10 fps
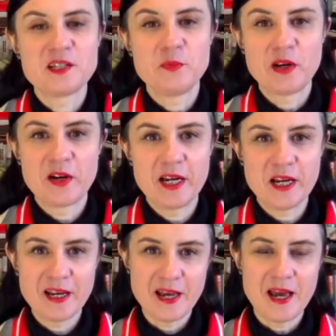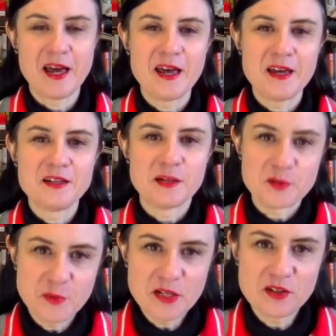Berry, and I'm
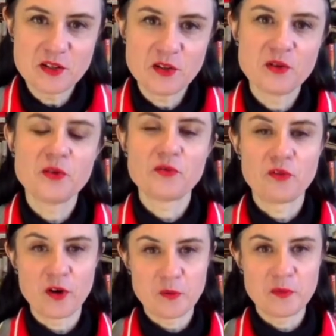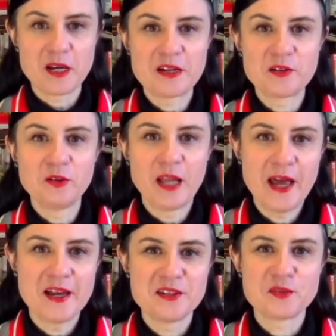speaking to you from Gadigal
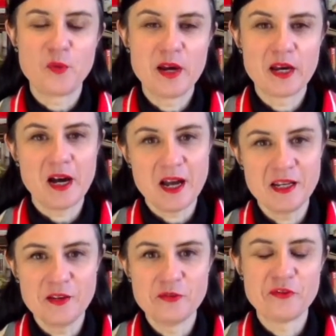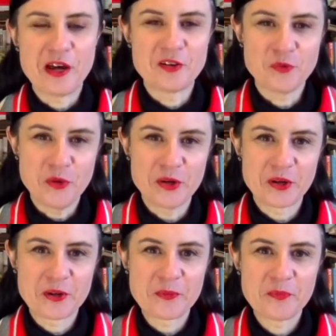land where I live and
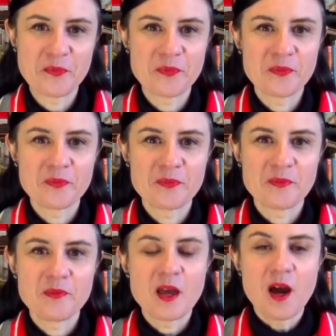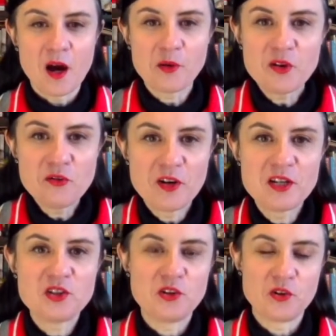work. I'm going to read
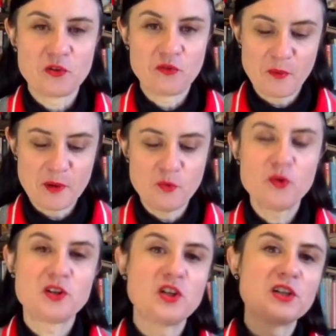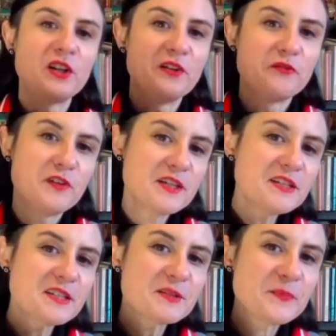to you from my book, Gentle and
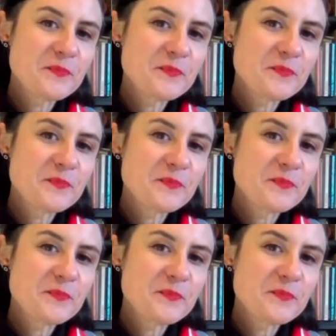Fierce,